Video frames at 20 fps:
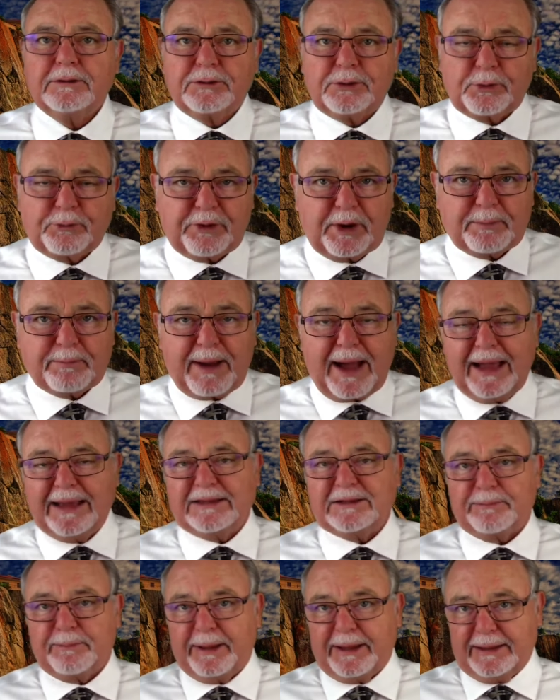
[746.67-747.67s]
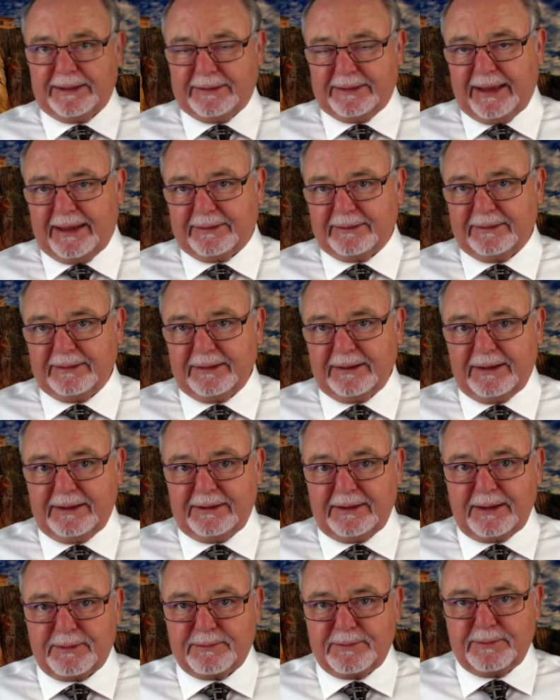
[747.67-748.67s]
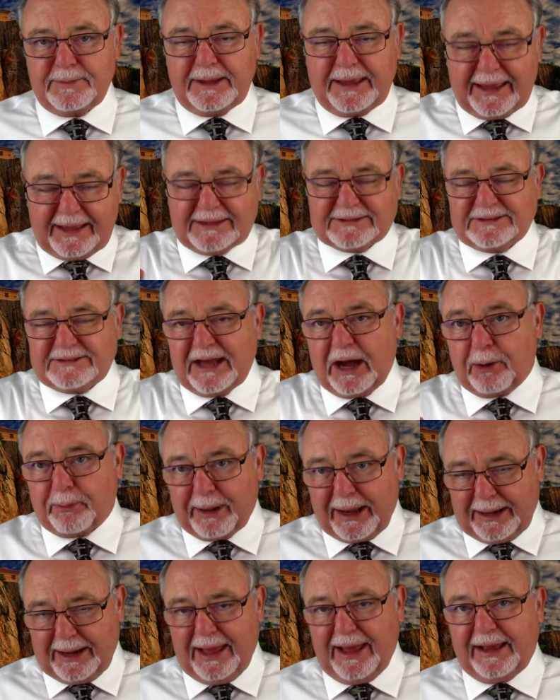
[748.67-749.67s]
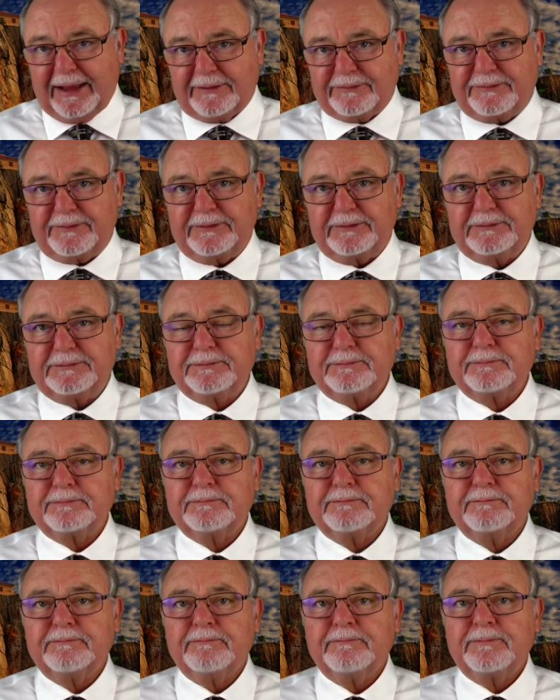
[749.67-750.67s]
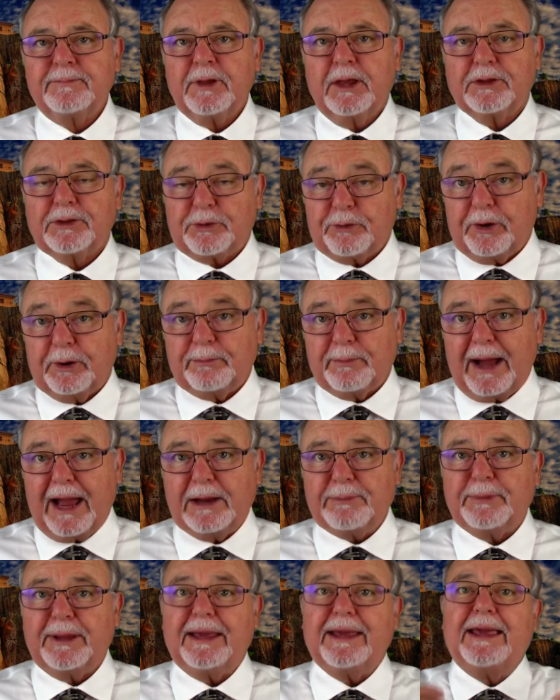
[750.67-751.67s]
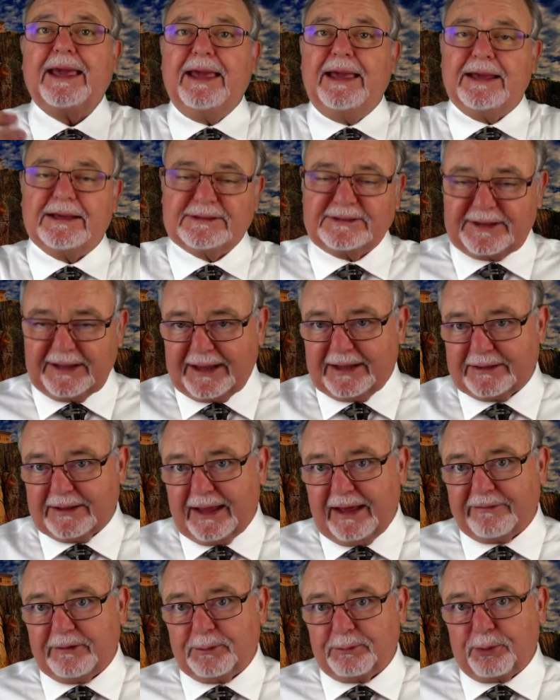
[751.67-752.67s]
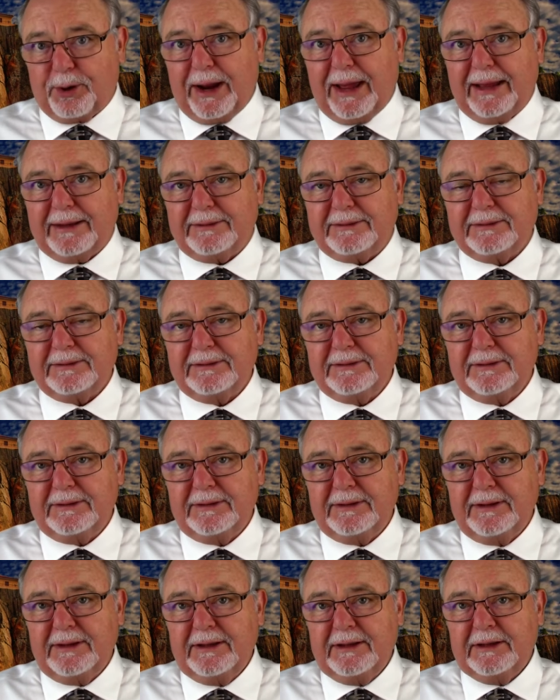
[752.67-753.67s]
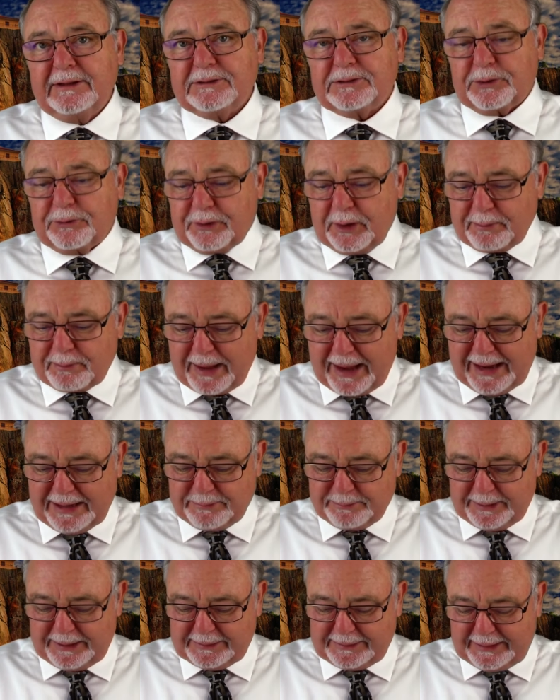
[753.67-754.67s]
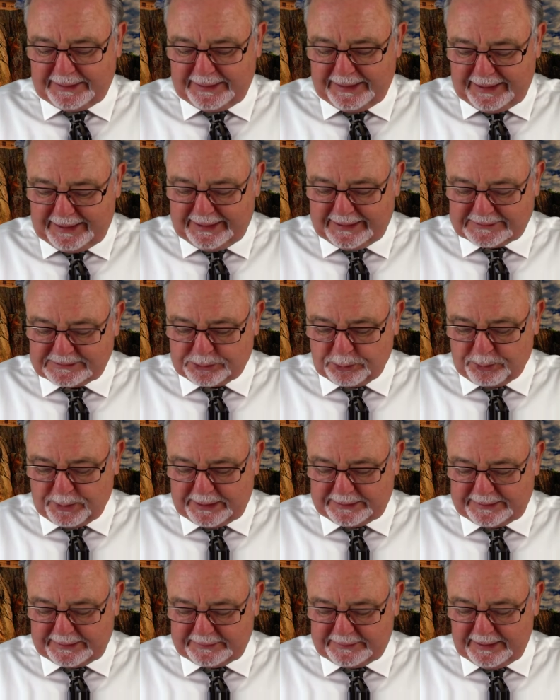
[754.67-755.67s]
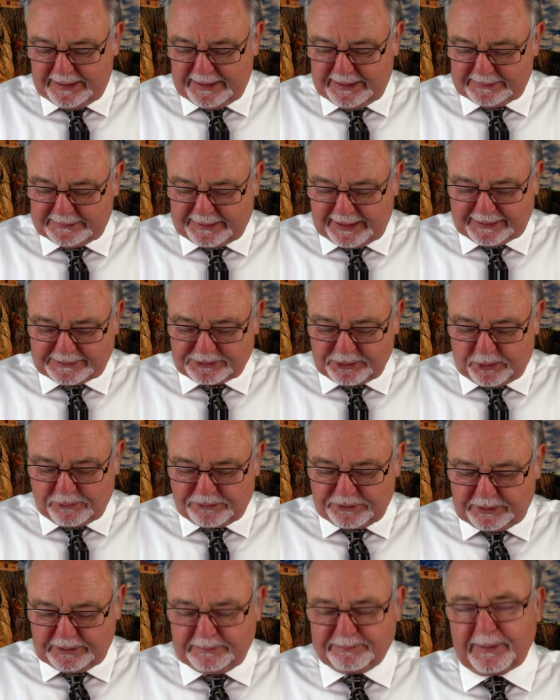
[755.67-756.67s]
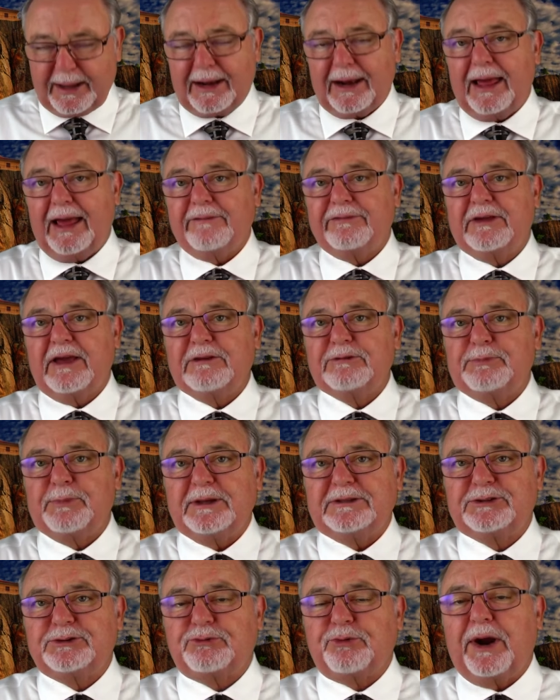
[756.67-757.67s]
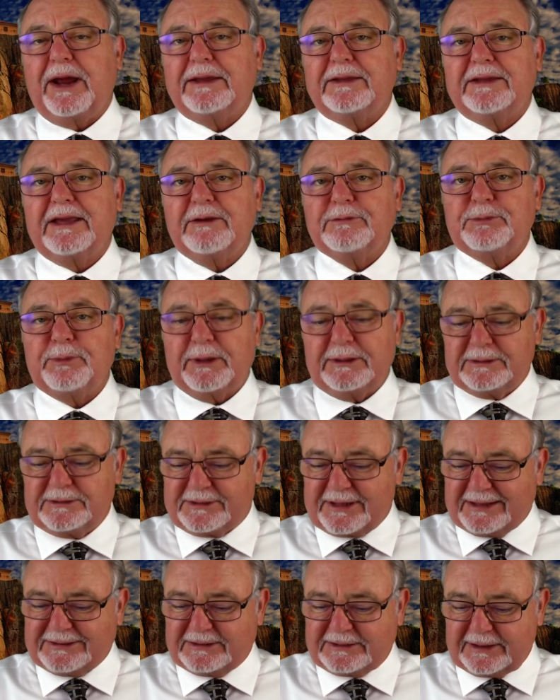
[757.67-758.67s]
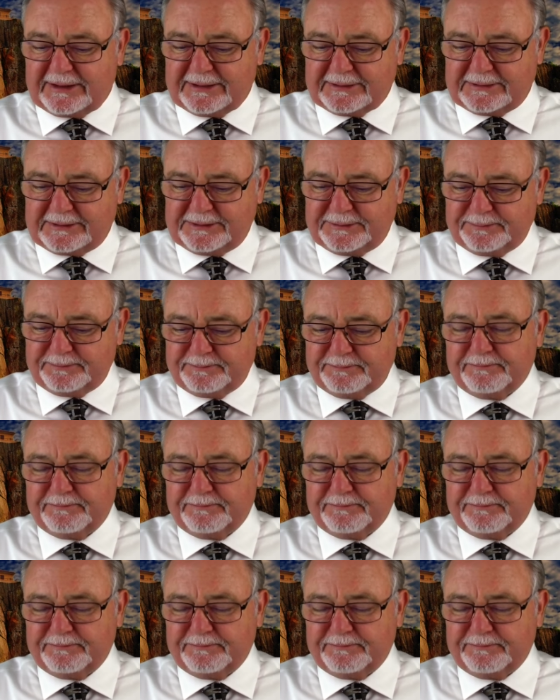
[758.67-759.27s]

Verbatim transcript: to remind me that he is now my life. To remind me he is the unleavened bread. To remind me that he is the one that takes over my life, gives me strength, gives me sustenance.